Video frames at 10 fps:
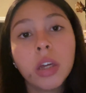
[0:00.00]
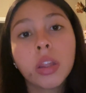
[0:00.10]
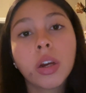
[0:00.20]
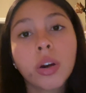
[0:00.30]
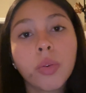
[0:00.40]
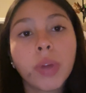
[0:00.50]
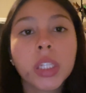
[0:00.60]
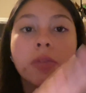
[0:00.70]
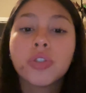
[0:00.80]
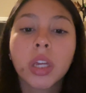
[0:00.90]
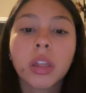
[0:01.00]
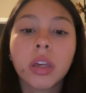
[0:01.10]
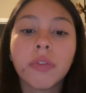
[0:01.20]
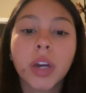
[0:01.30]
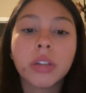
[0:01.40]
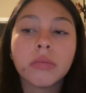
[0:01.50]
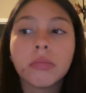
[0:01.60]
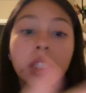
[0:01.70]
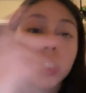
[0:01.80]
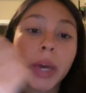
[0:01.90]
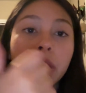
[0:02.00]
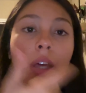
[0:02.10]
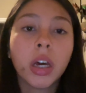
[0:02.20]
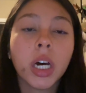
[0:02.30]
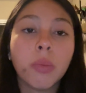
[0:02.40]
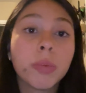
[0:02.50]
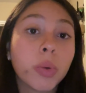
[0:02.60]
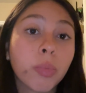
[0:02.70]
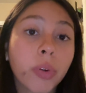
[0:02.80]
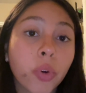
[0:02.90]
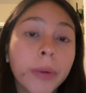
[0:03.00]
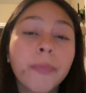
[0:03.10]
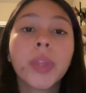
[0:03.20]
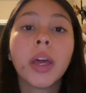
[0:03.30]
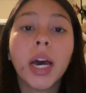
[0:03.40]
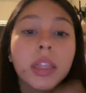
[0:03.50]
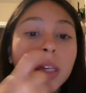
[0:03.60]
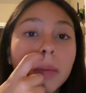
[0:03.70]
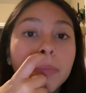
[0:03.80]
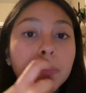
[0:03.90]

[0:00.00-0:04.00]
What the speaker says: Their relative strength, if I did the math, would be 1.4. Athlete